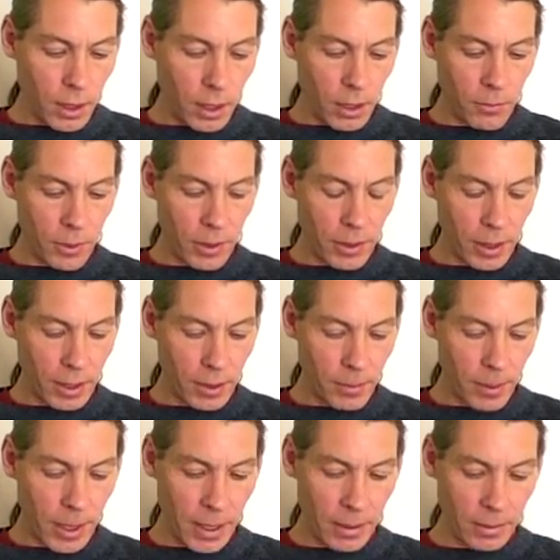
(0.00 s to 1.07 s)
If we think
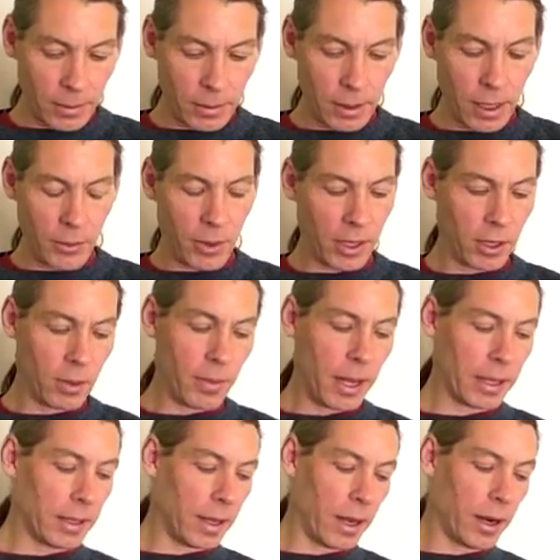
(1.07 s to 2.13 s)
about, I want to go
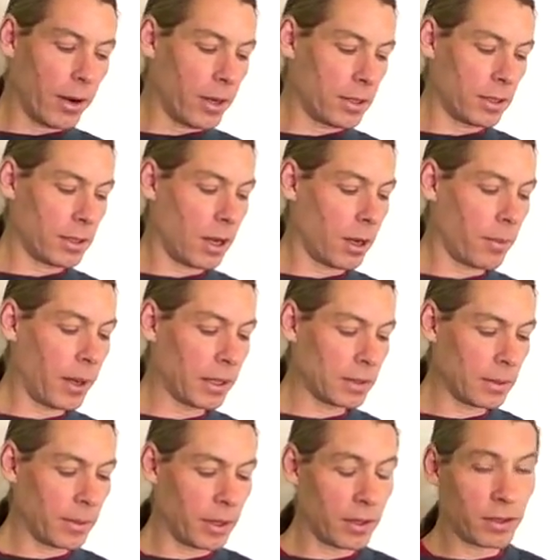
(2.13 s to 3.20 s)
back to Aries and talk about
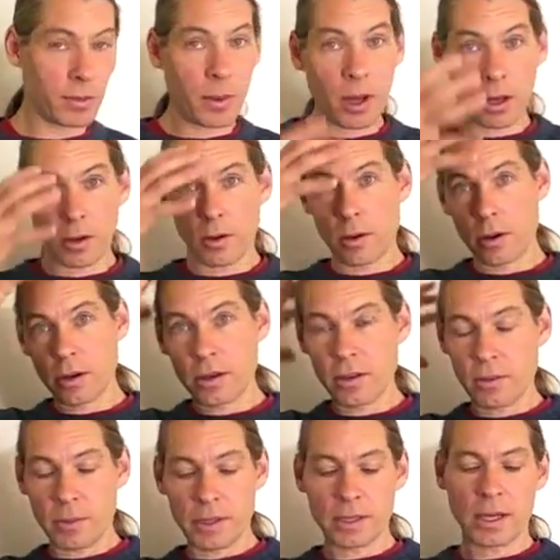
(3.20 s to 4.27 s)
some of the smaller
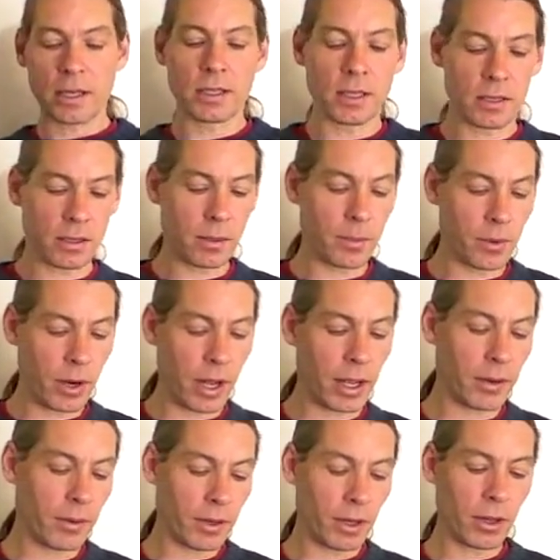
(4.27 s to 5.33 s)
organs besides just the
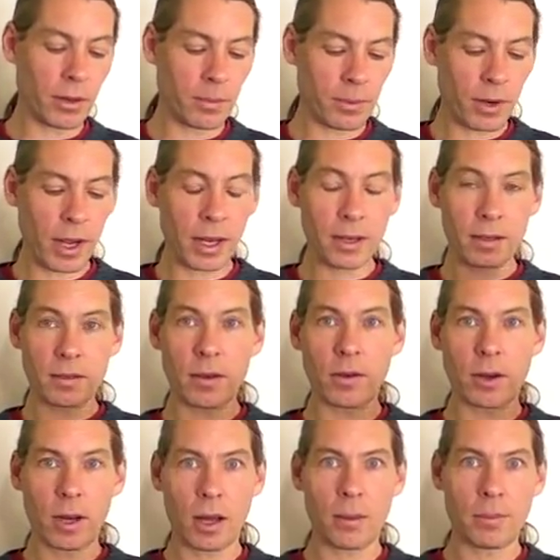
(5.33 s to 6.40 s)
brain. You know, the brain is so
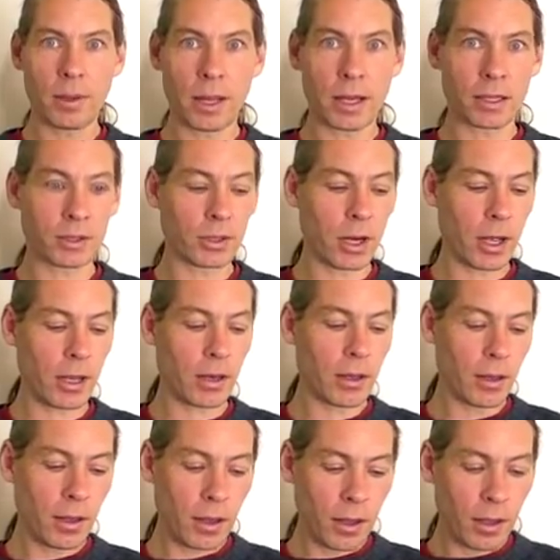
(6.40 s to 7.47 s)
complex, right?
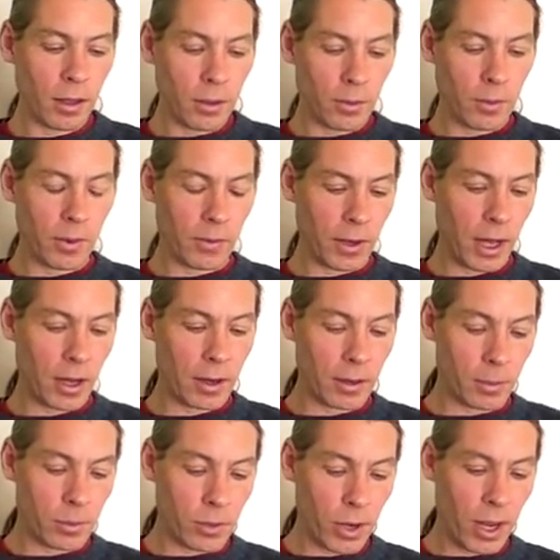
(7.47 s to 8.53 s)
We've got our
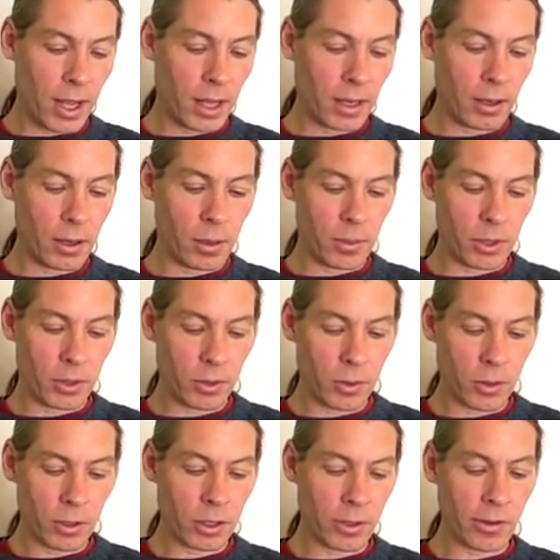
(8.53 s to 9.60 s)
brain, our
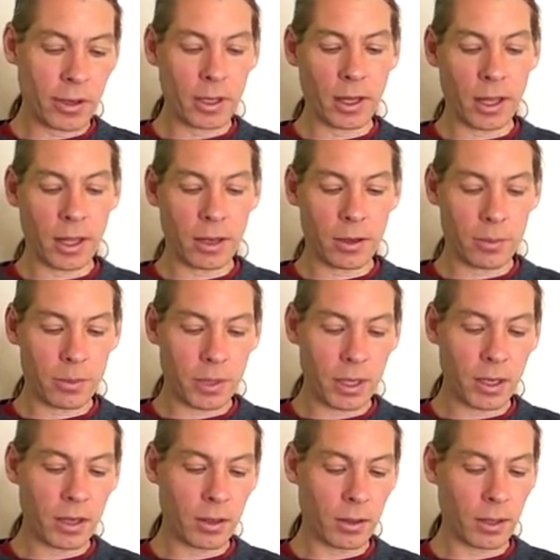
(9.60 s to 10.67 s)
pituitary gland, our
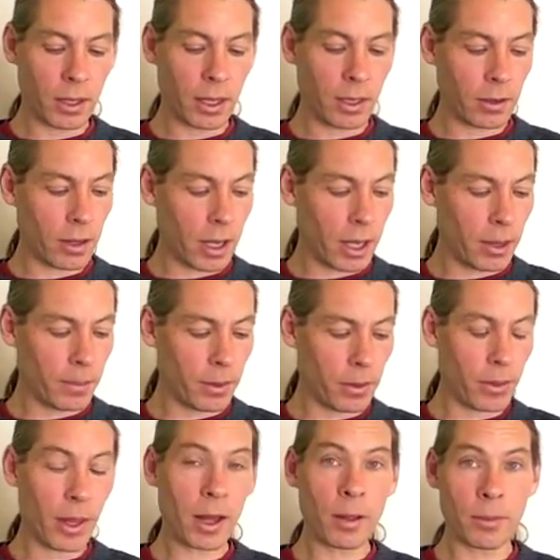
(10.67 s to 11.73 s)
pineal gland, our
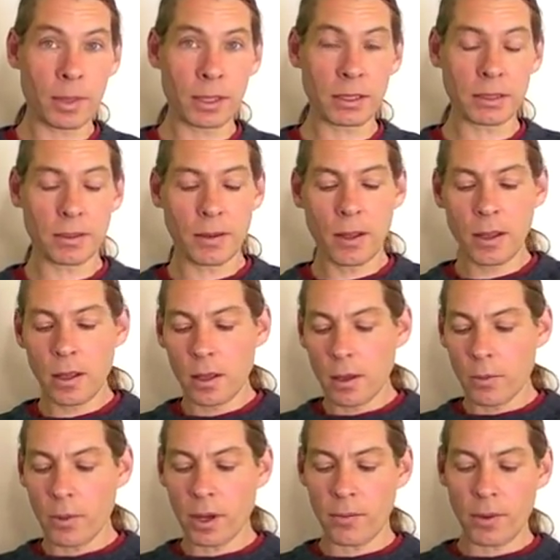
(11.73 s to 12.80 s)
hypothalamus.
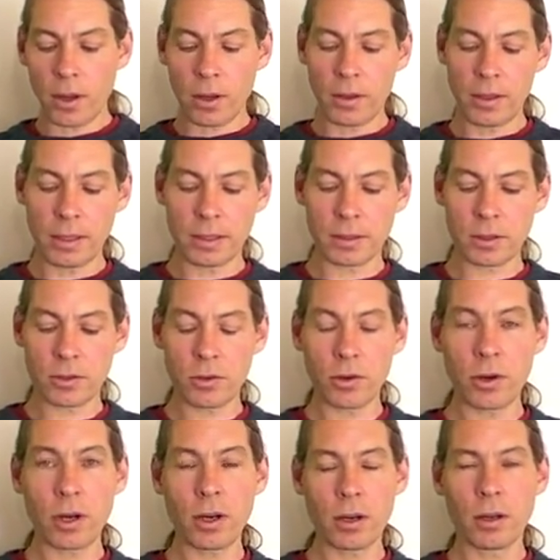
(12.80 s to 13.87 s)
We have all these
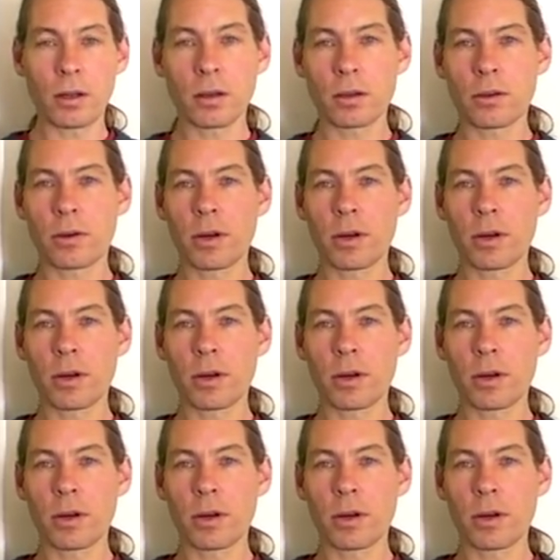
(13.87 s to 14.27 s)
critical